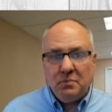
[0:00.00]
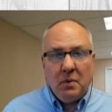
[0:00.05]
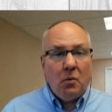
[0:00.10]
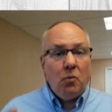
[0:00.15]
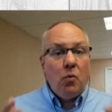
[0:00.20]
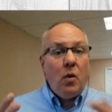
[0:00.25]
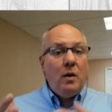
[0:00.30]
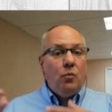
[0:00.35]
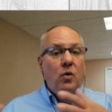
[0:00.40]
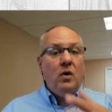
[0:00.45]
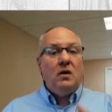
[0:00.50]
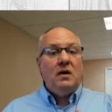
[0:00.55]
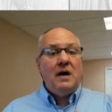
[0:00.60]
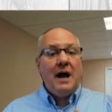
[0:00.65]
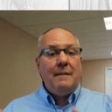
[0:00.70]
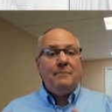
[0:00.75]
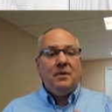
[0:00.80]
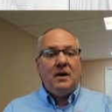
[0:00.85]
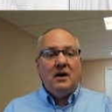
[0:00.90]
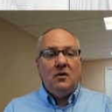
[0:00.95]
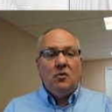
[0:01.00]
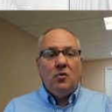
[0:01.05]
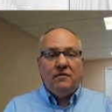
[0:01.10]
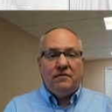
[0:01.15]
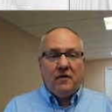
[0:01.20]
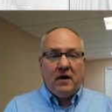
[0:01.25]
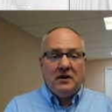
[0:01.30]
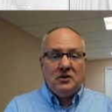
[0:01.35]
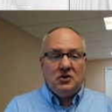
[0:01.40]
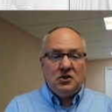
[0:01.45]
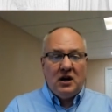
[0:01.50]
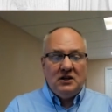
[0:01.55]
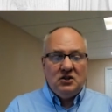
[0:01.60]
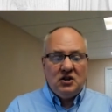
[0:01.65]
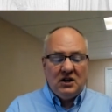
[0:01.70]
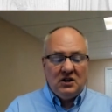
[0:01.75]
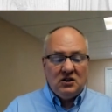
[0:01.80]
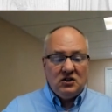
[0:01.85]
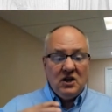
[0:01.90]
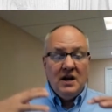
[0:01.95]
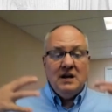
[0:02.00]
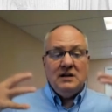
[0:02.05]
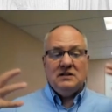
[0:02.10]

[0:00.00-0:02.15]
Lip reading: but what will happen into a franchise is